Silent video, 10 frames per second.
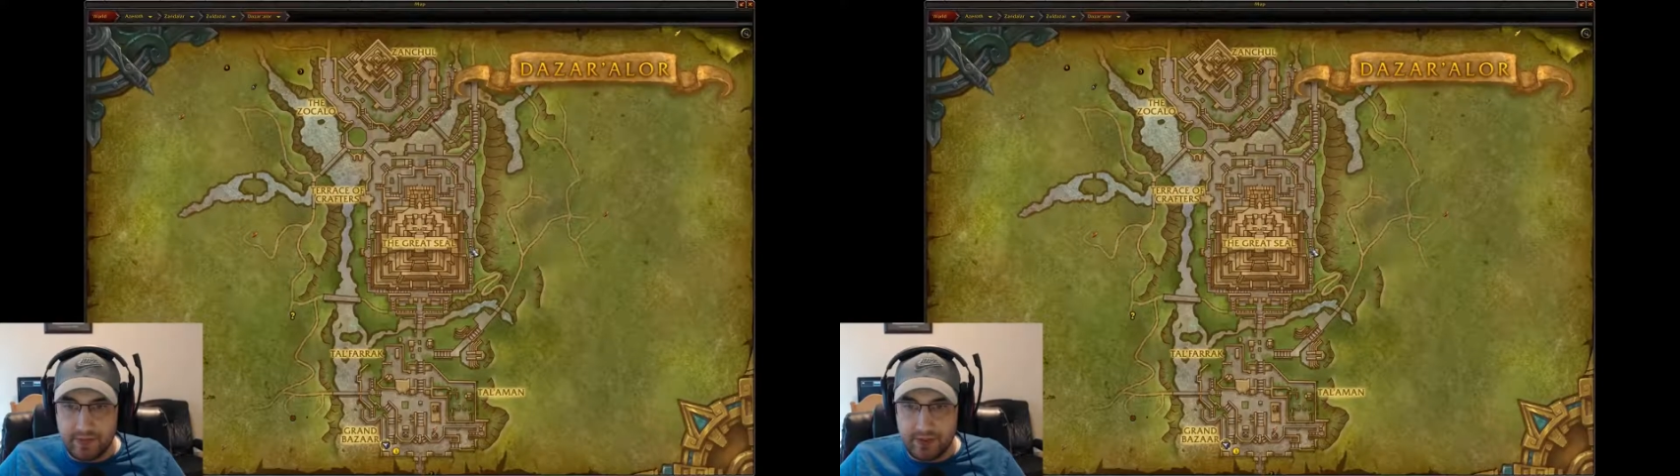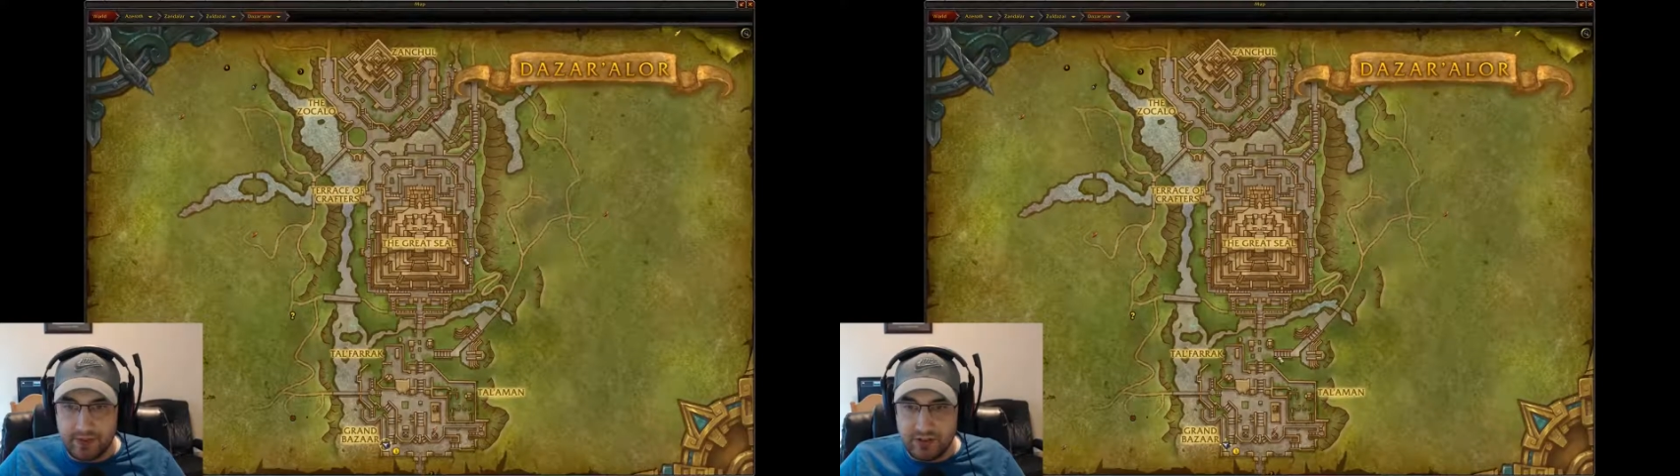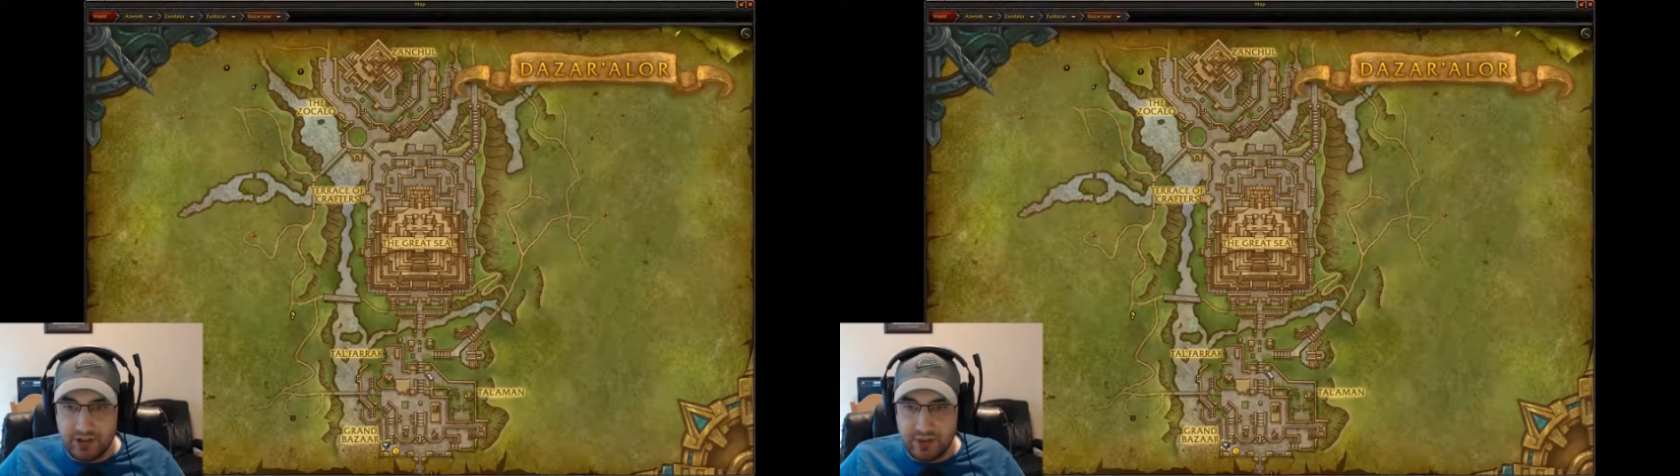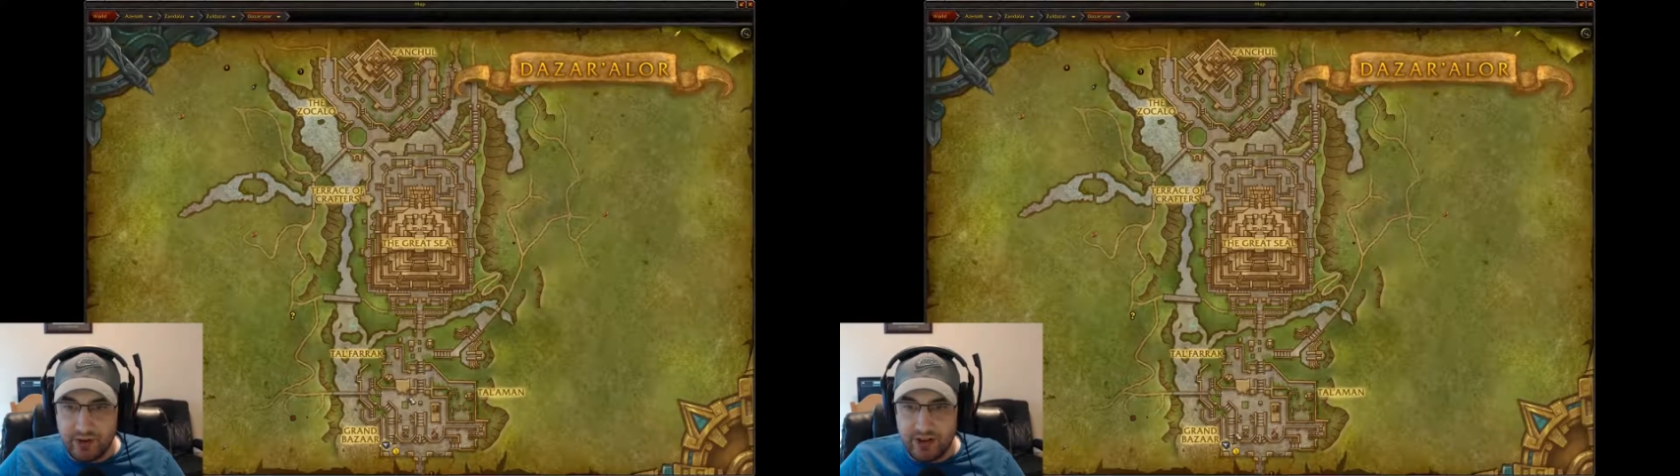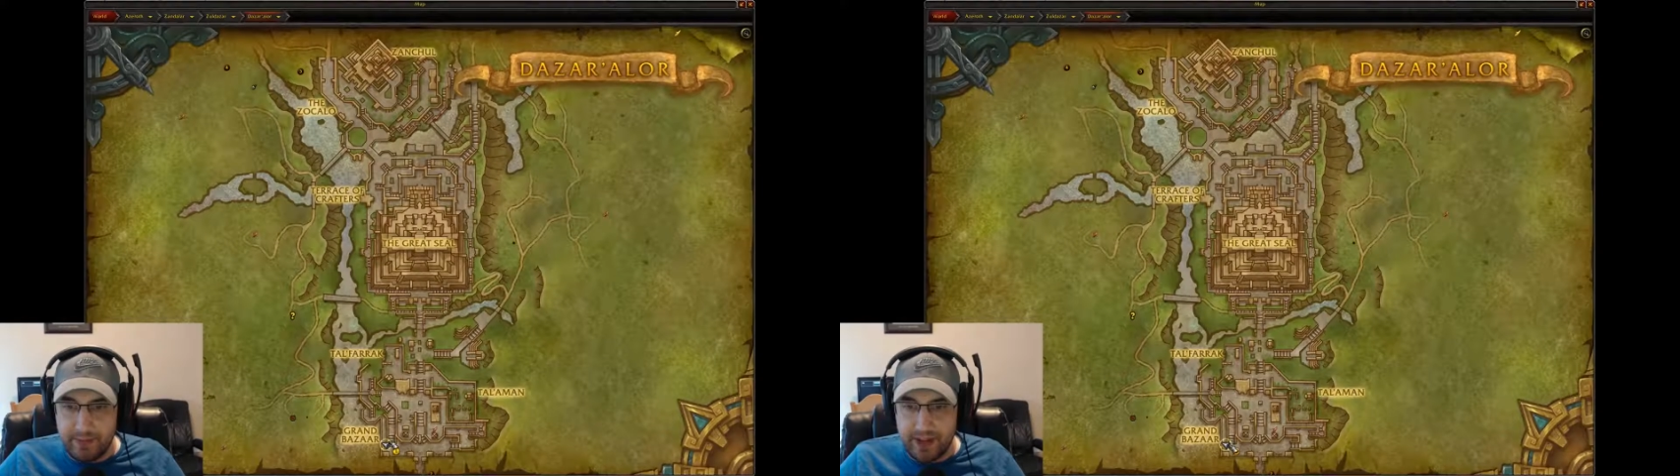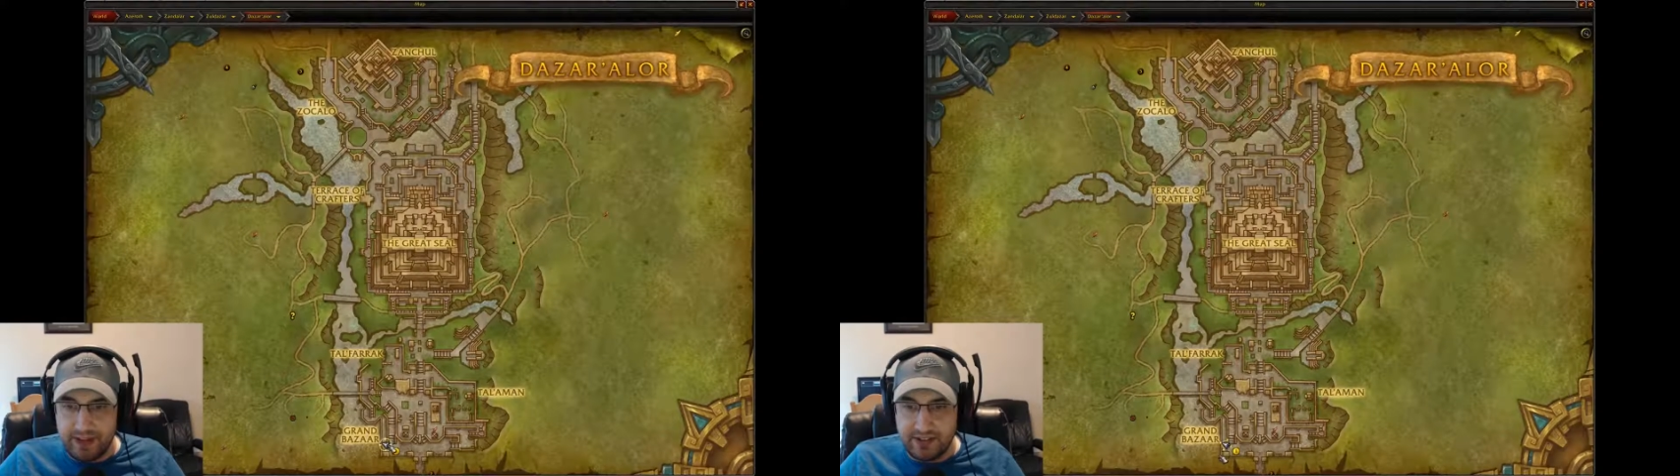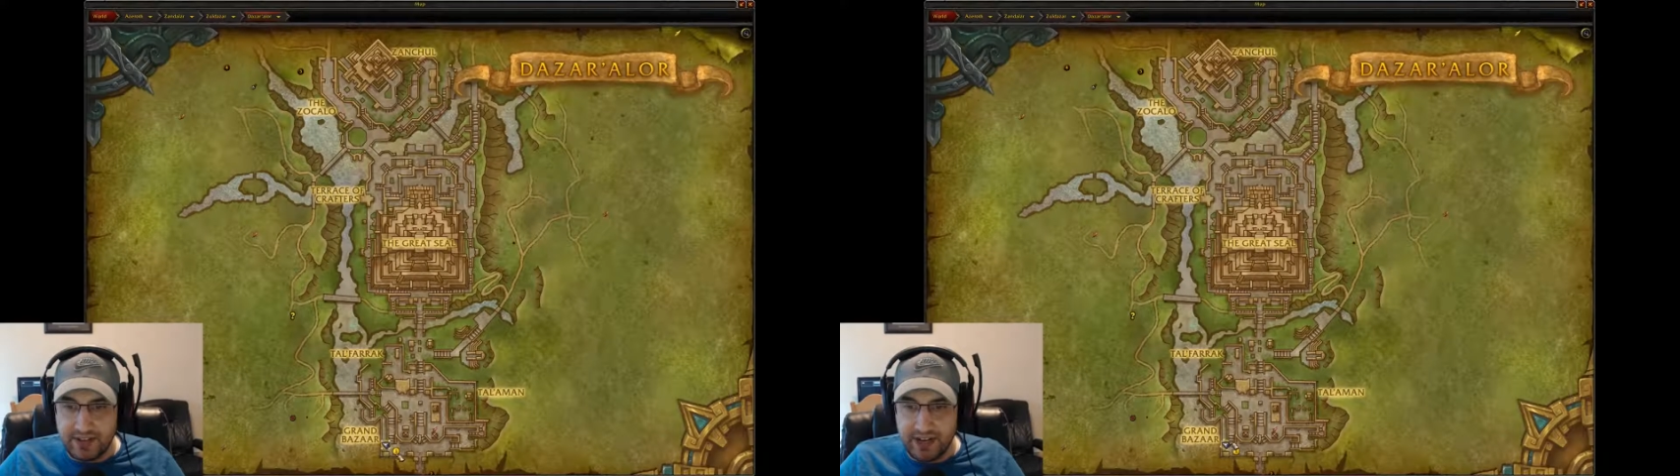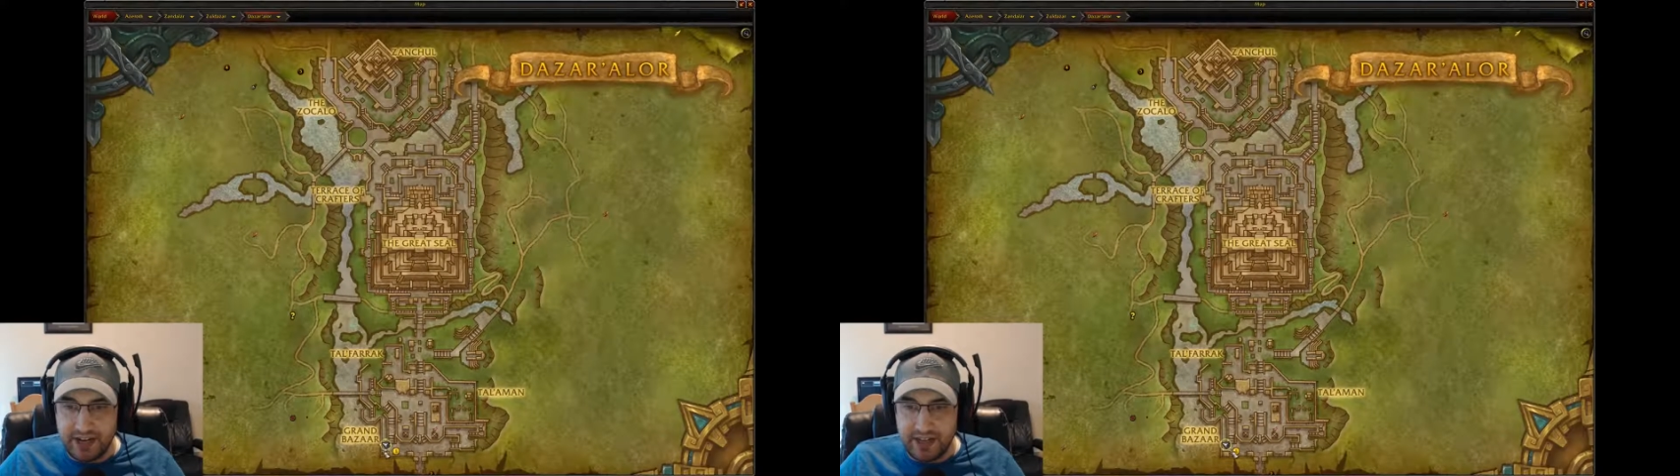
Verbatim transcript: So you end up basically in the